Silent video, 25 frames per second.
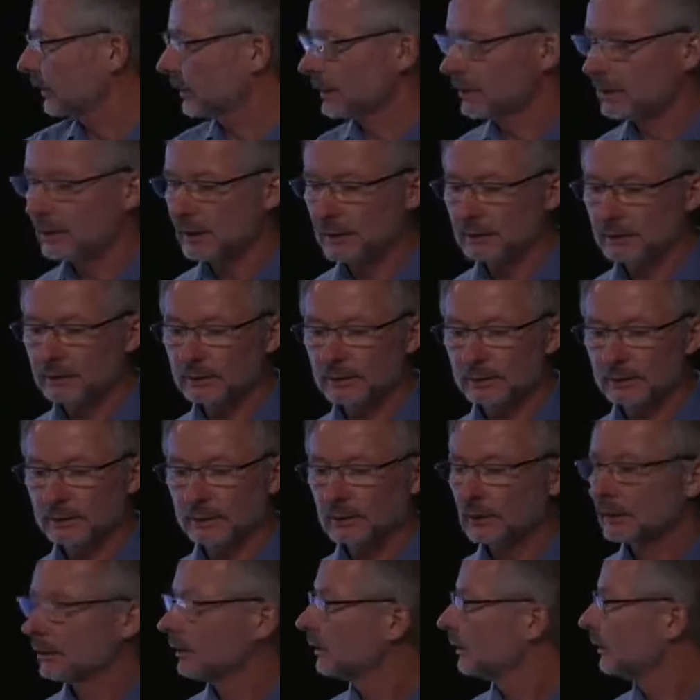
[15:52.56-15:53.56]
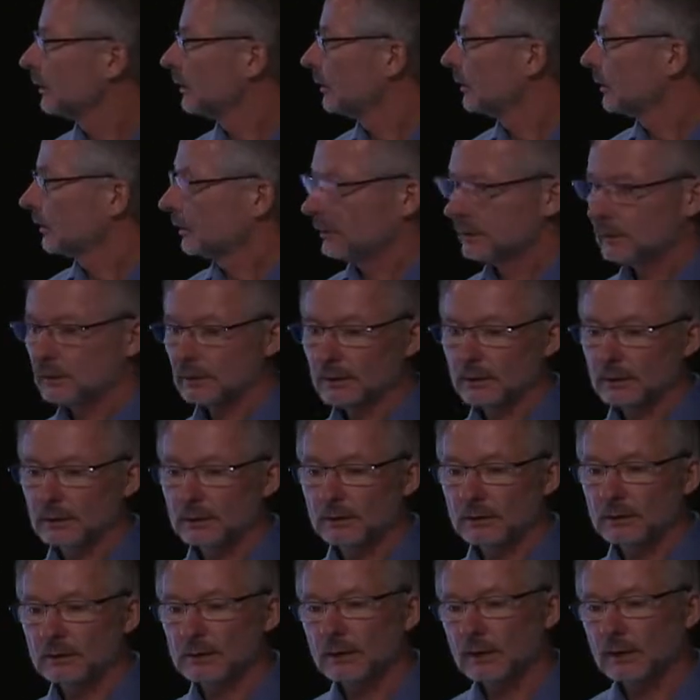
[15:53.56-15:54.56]
the details,
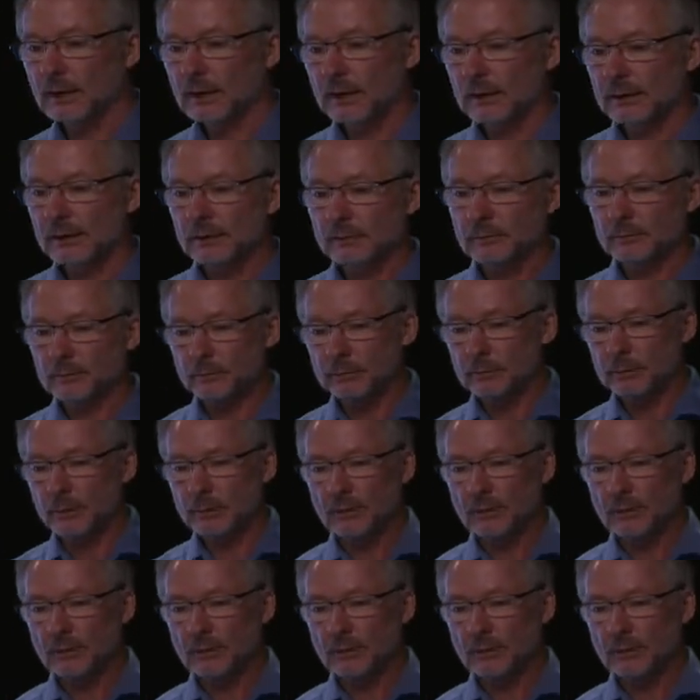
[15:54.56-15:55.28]
and